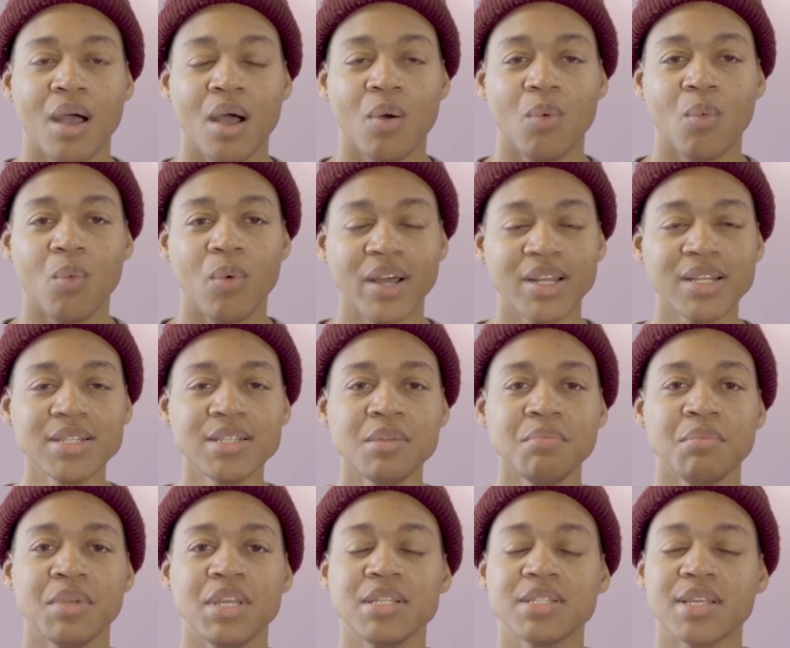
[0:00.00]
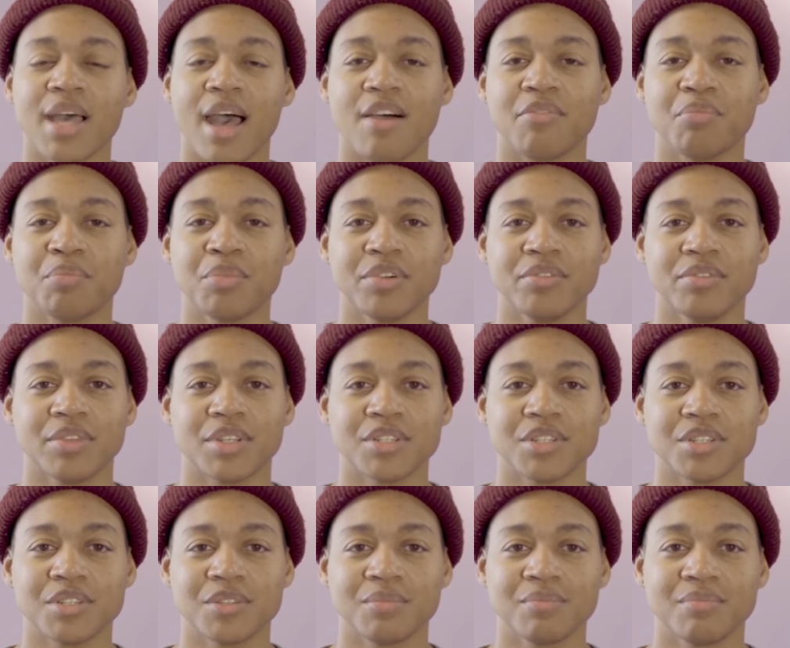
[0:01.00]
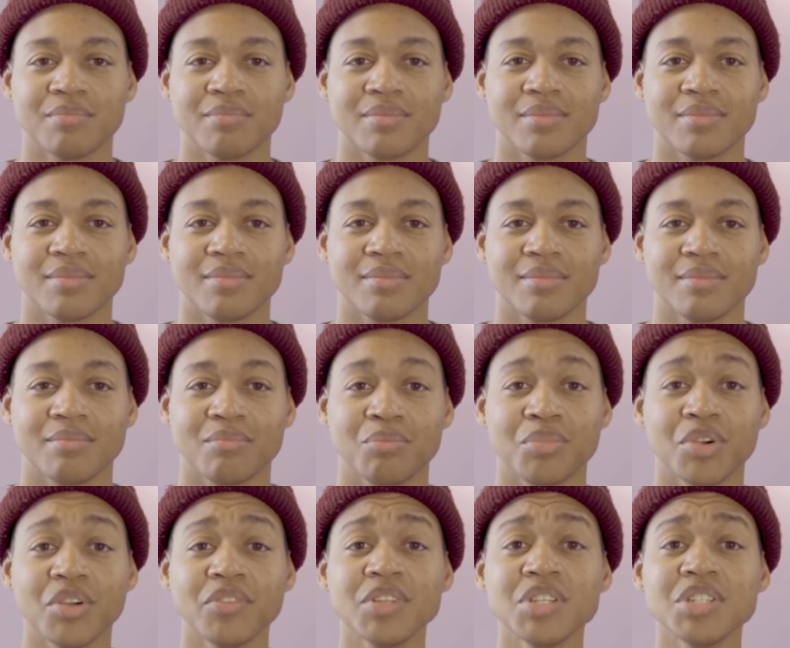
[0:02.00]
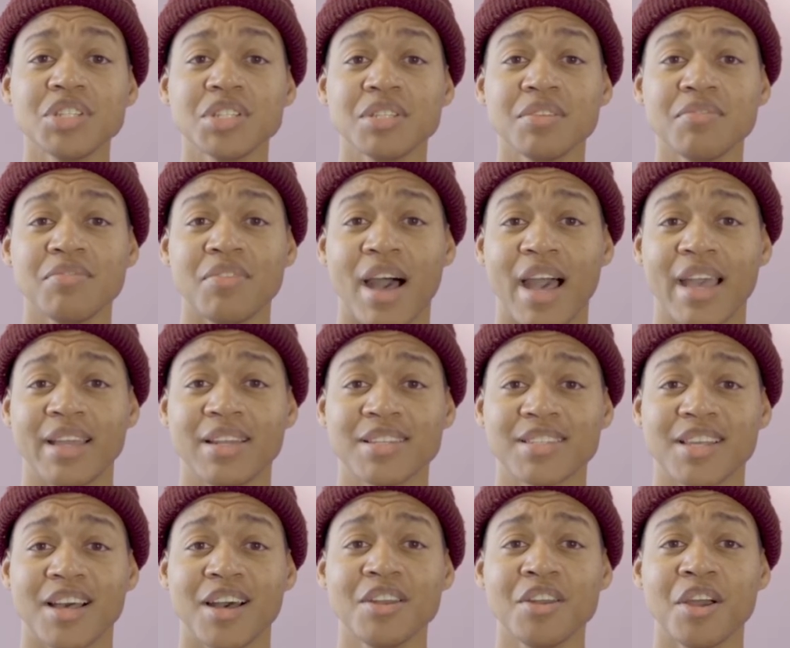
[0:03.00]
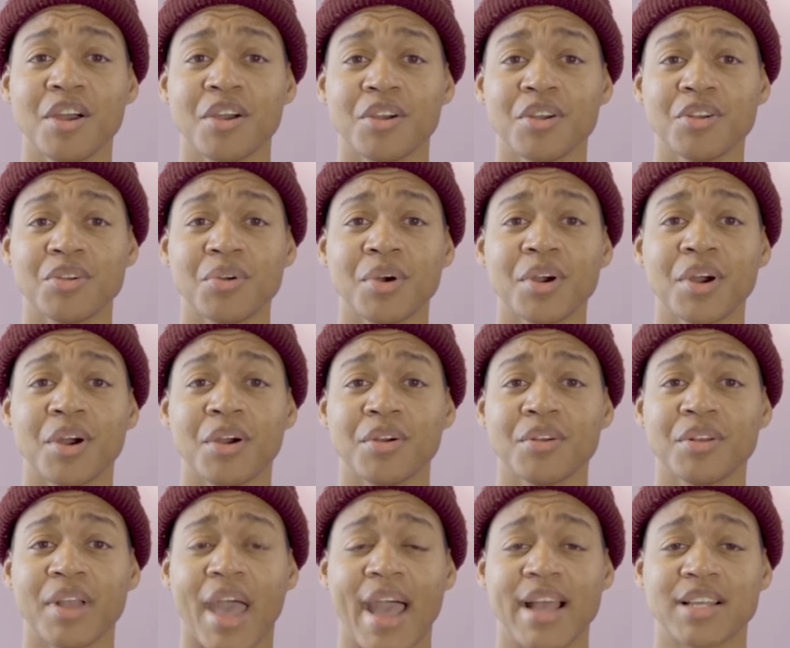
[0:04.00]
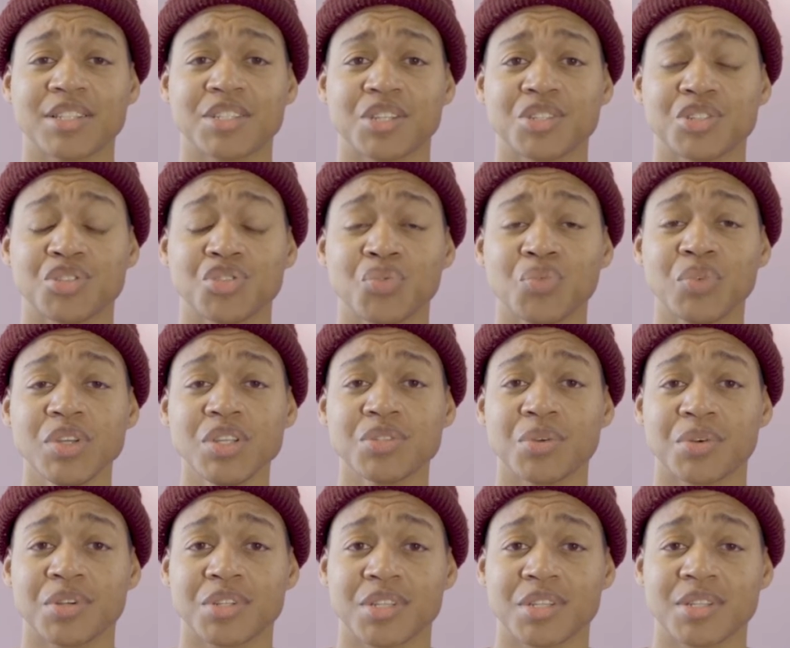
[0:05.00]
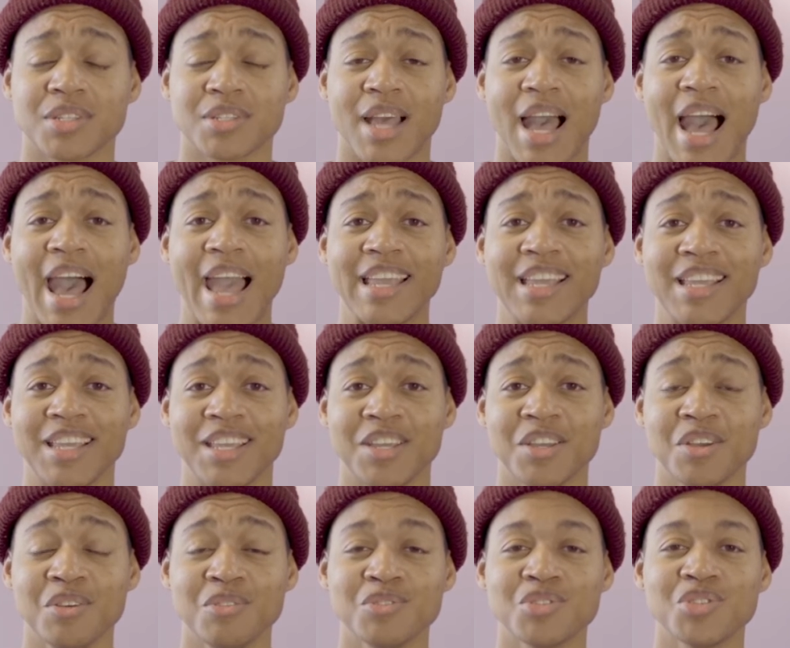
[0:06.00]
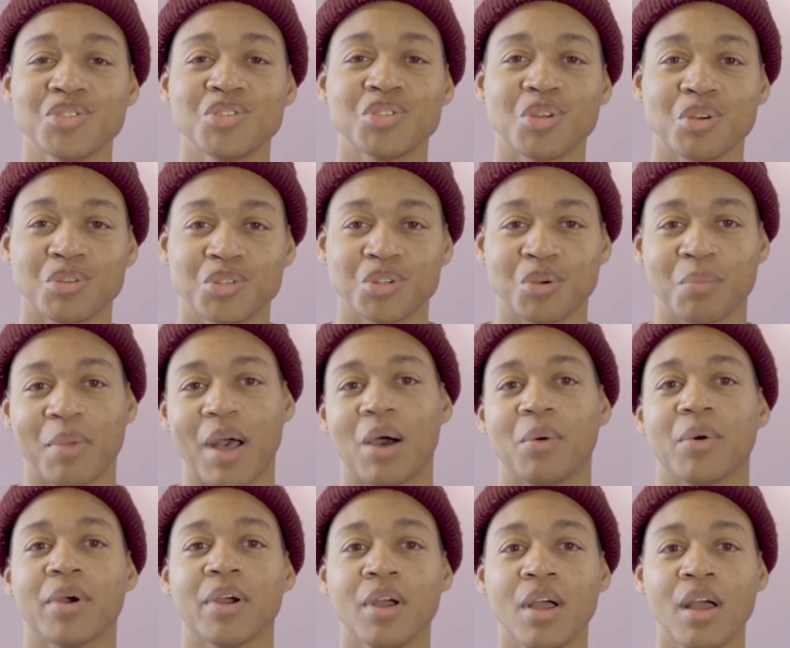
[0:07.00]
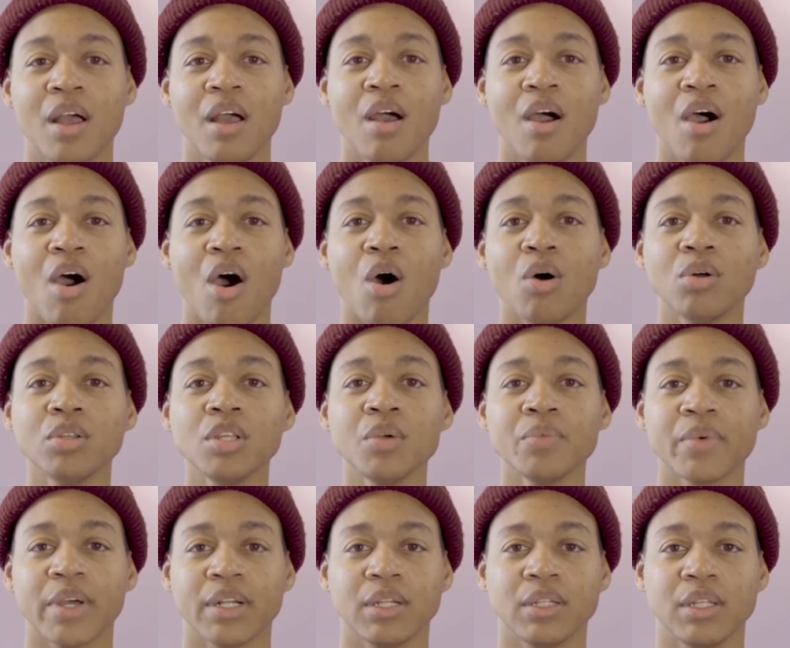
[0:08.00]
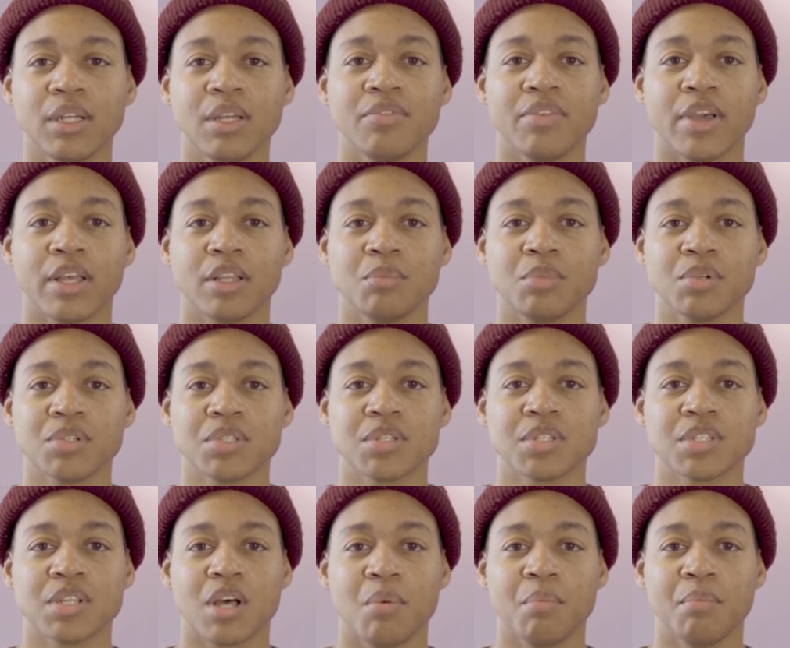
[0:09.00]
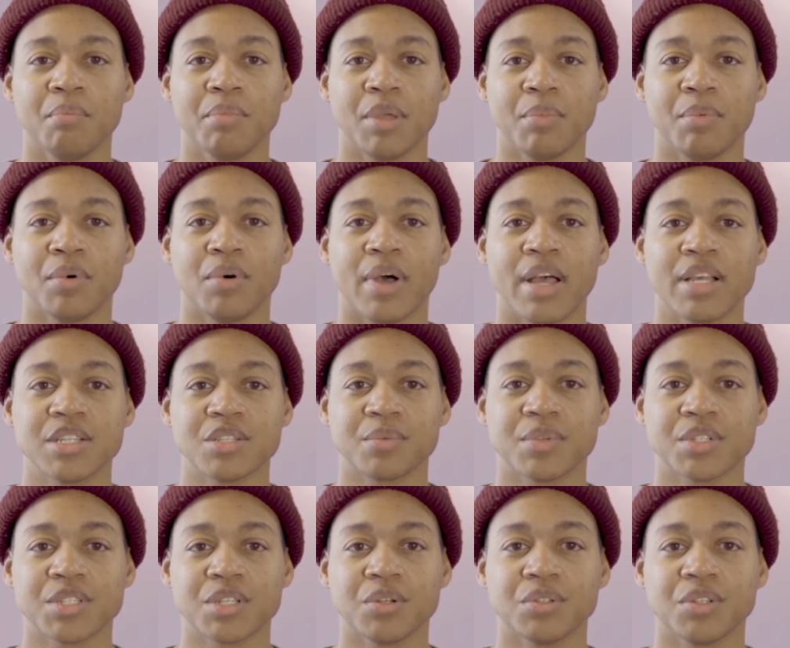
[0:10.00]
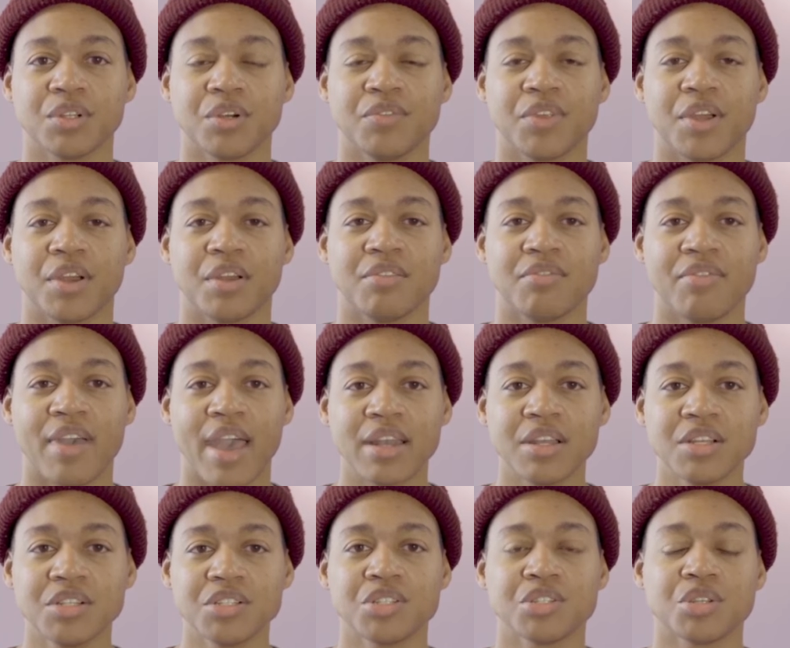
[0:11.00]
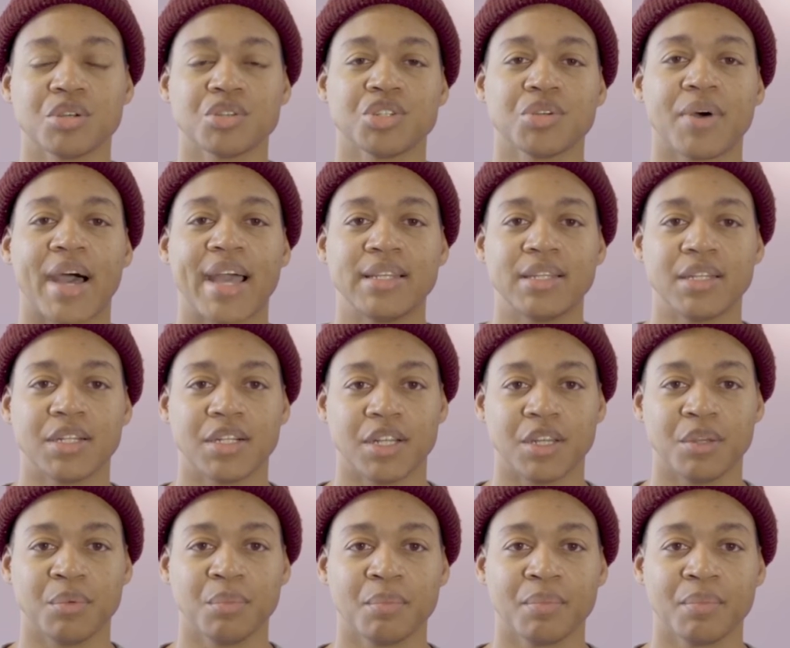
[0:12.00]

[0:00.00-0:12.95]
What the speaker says: What does it mean to have privilege? Privilege is defined as unearned or earned access to resources, i.e., social power, only readily available to some people as a result of their advantaged social identity.